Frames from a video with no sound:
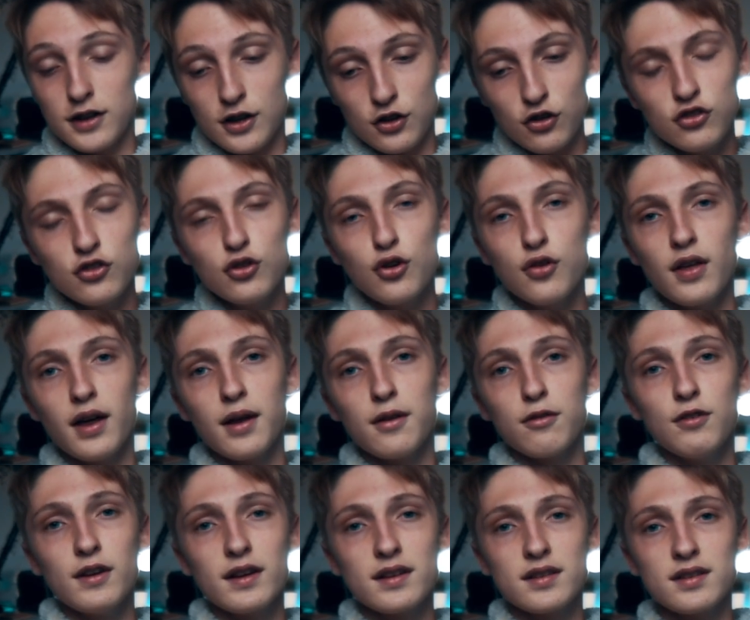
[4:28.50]
yeah, just do
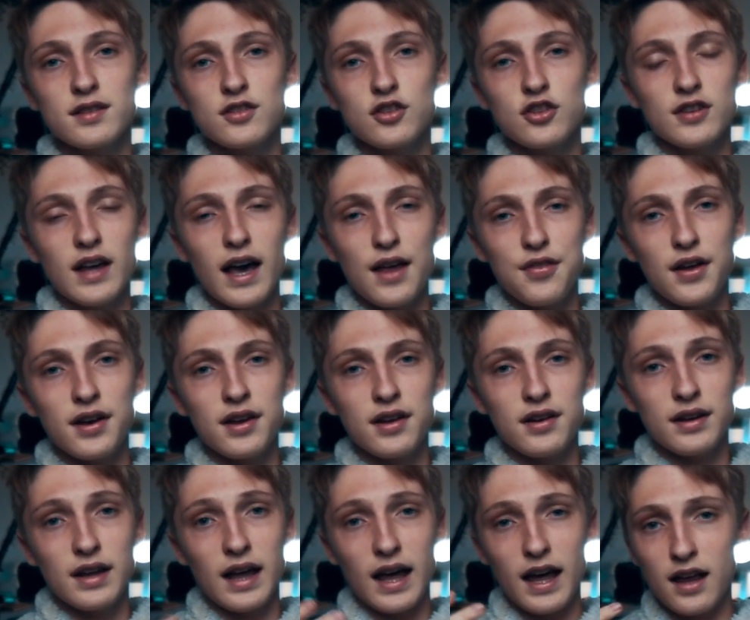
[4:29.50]
that, just add that
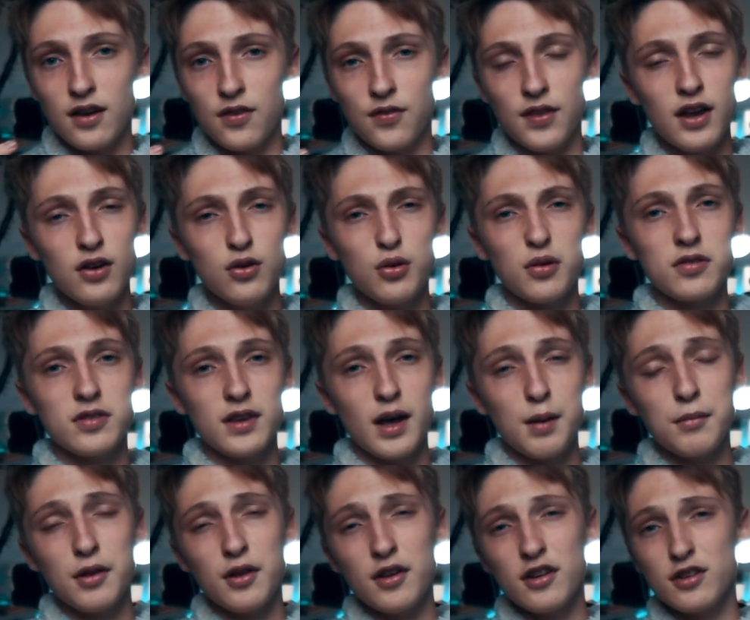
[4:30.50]
in, and then your
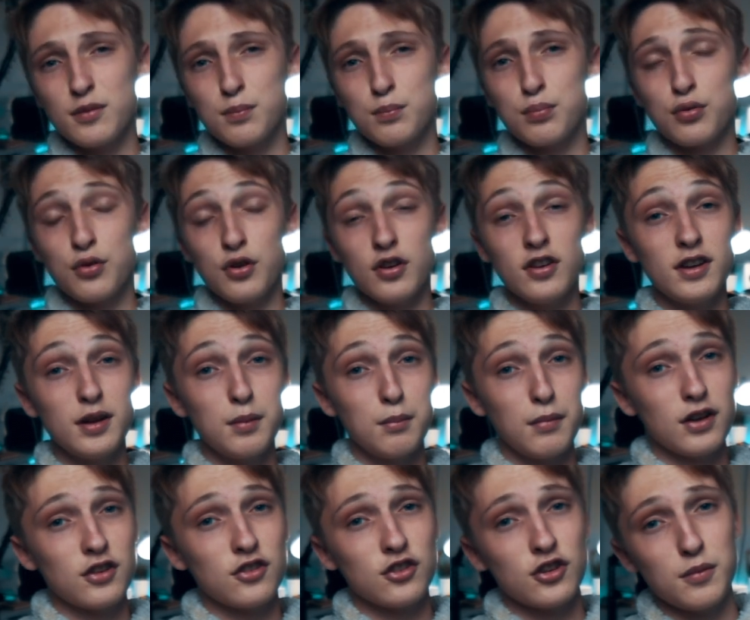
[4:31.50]
thumbnail is pretty
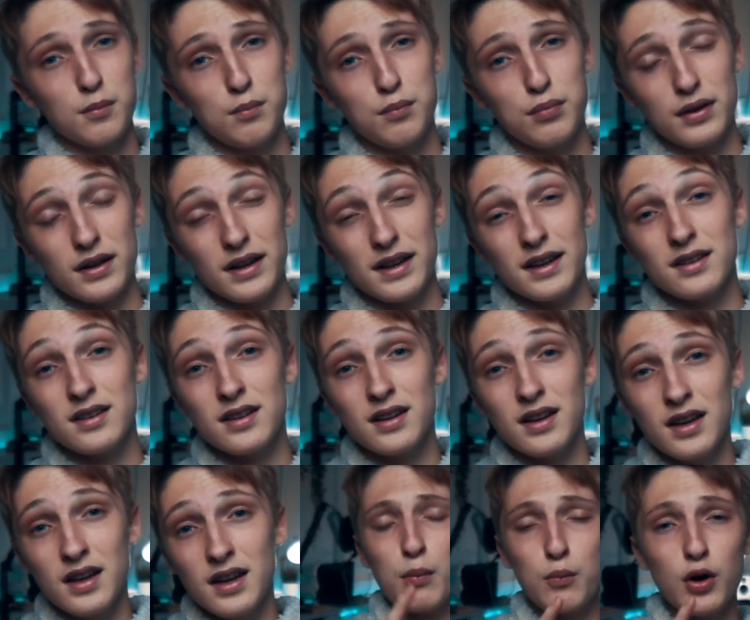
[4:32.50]
much complete.
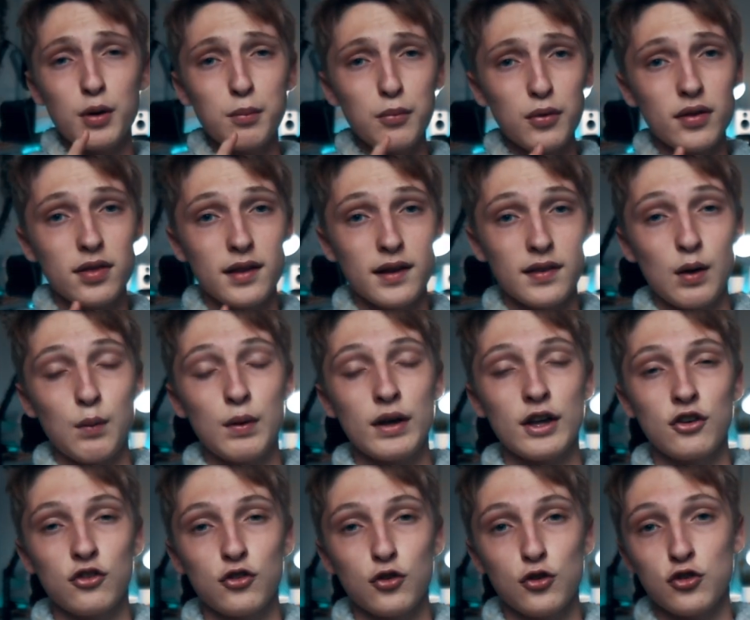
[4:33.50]
One more thing that we
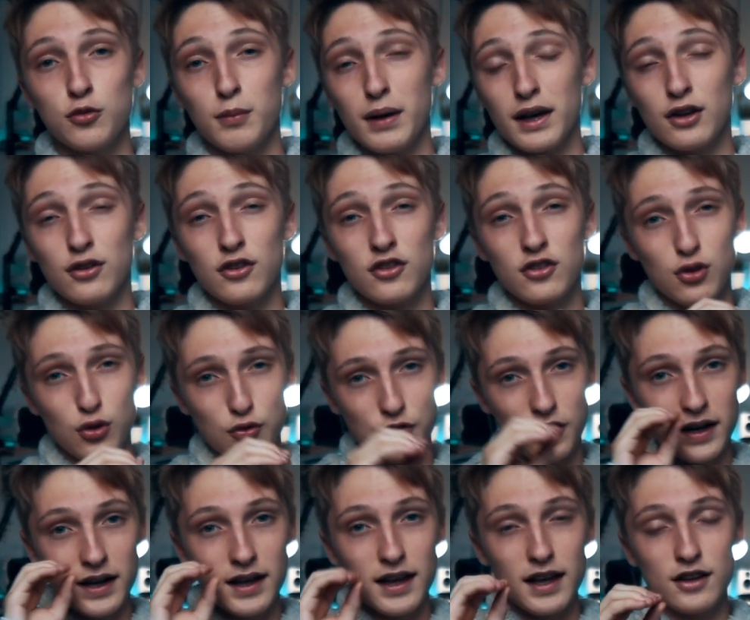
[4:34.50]
can do to make it just look
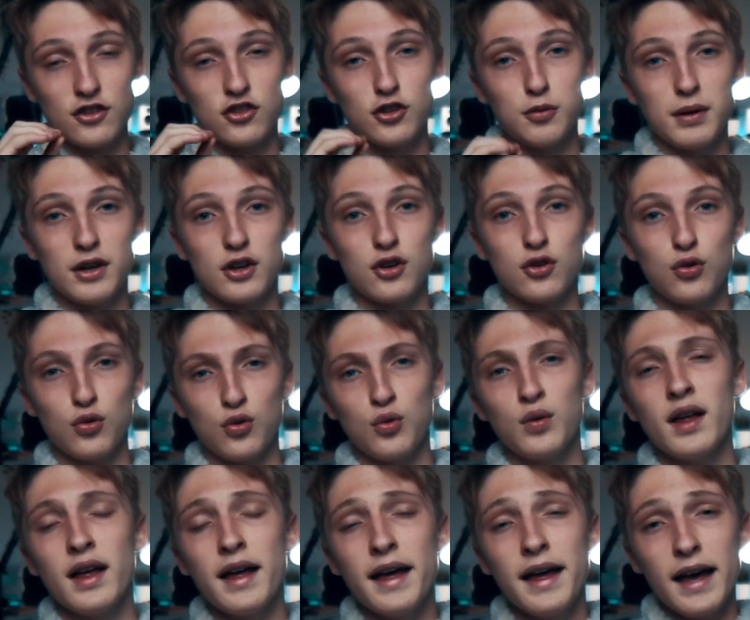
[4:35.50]
that extra bit
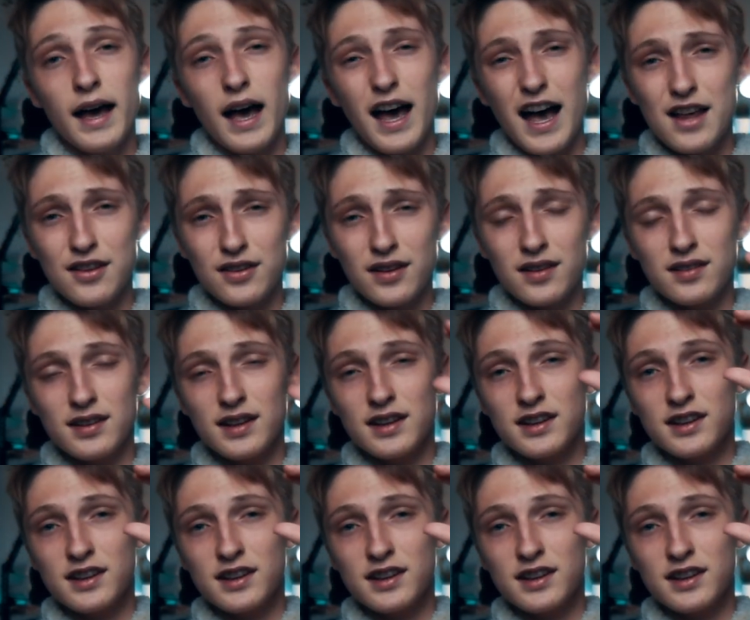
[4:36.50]
cool. As you can see,